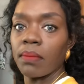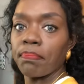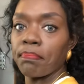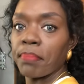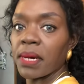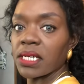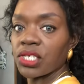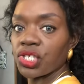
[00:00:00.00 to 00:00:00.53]

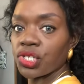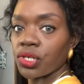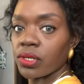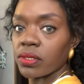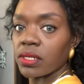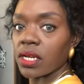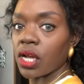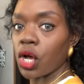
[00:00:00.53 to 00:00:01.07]

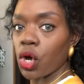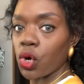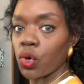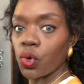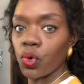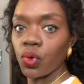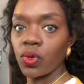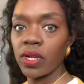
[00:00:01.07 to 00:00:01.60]
mustard
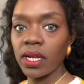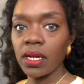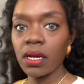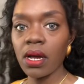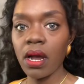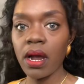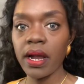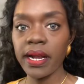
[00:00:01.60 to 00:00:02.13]
gold
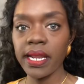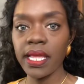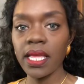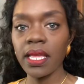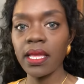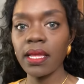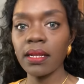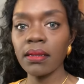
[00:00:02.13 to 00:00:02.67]

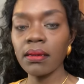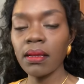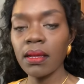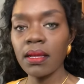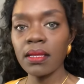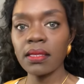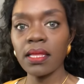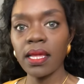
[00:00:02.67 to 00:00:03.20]
cardigan
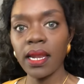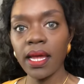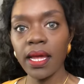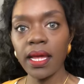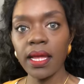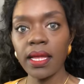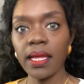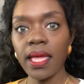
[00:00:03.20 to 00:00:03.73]
that
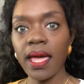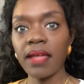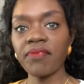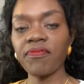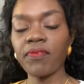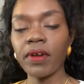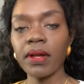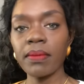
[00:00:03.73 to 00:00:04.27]
I got
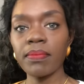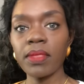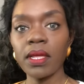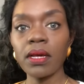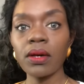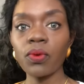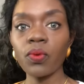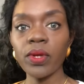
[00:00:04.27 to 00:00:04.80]
from the
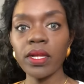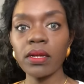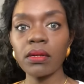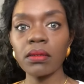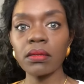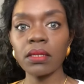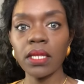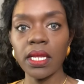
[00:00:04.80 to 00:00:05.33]

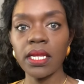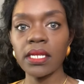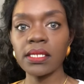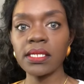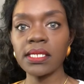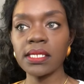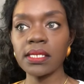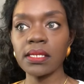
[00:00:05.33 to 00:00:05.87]
Goodwill.
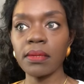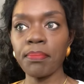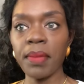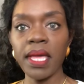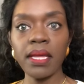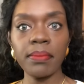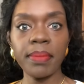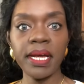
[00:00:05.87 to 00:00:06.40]
It's
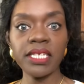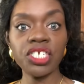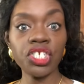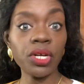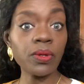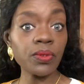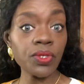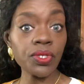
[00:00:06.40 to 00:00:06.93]
made by
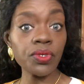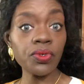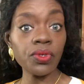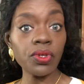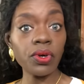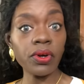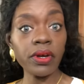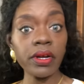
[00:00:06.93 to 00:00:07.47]
Jones New
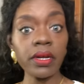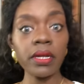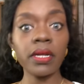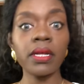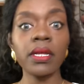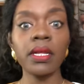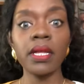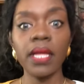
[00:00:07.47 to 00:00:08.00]
York
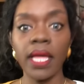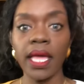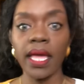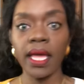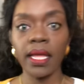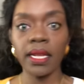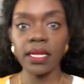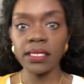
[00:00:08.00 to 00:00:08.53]

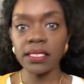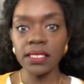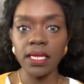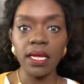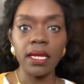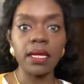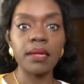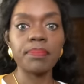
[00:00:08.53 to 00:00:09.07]
and it's
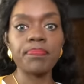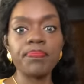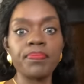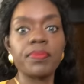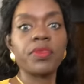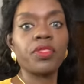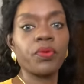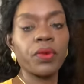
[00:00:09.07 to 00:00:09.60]
um
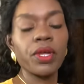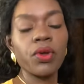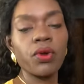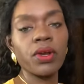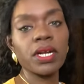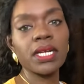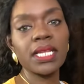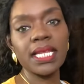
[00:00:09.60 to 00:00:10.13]
three
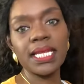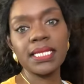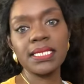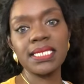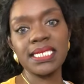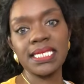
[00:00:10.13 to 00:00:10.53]
quarter length